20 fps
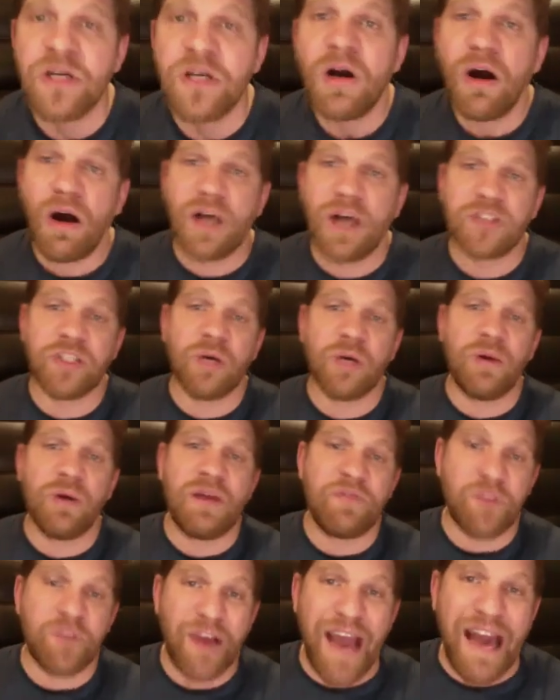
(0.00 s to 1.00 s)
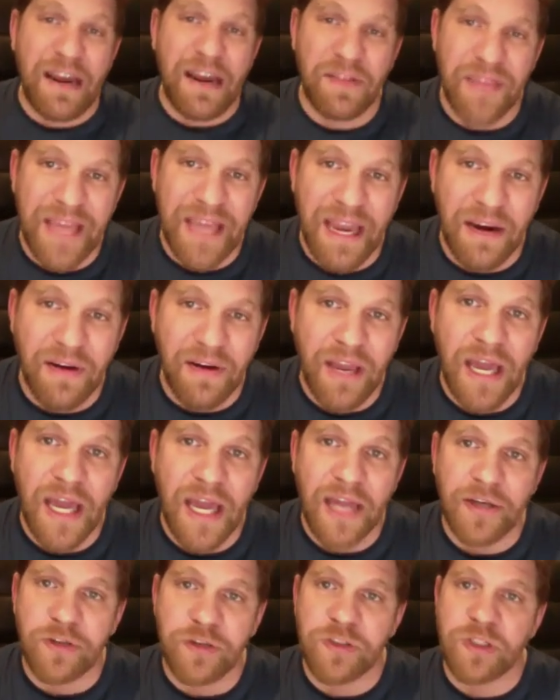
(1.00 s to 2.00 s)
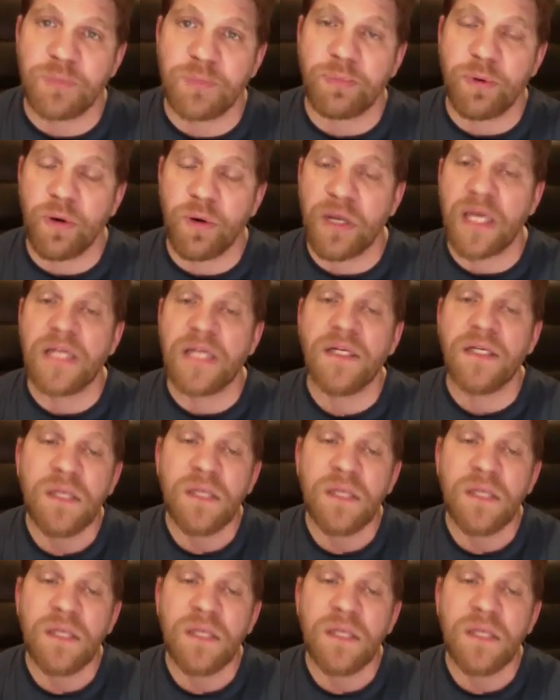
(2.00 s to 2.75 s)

Also, if you're out of the area and you're supporting